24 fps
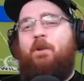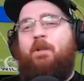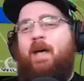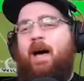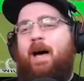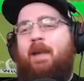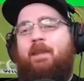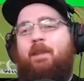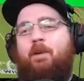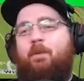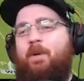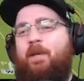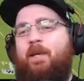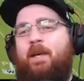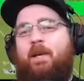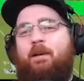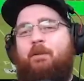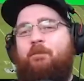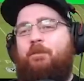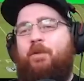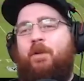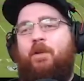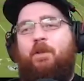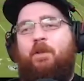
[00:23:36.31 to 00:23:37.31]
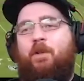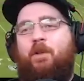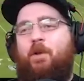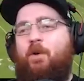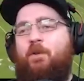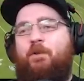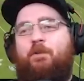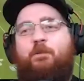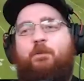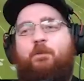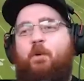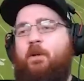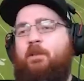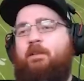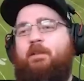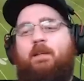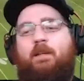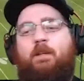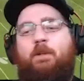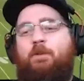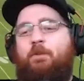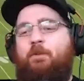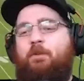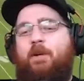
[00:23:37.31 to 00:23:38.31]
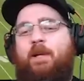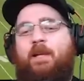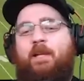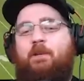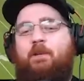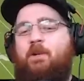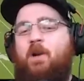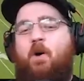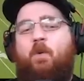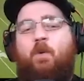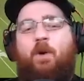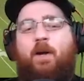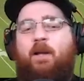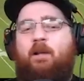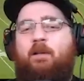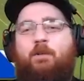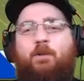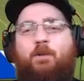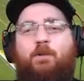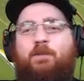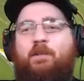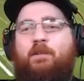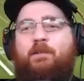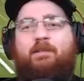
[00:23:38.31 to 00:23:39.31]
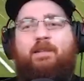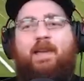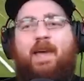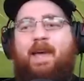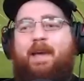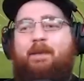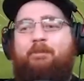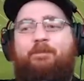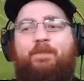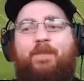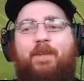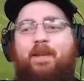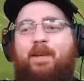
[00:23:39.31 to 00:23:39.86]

line and then we kick a field goal. It's 14 to 3. You know we're going to lose this game.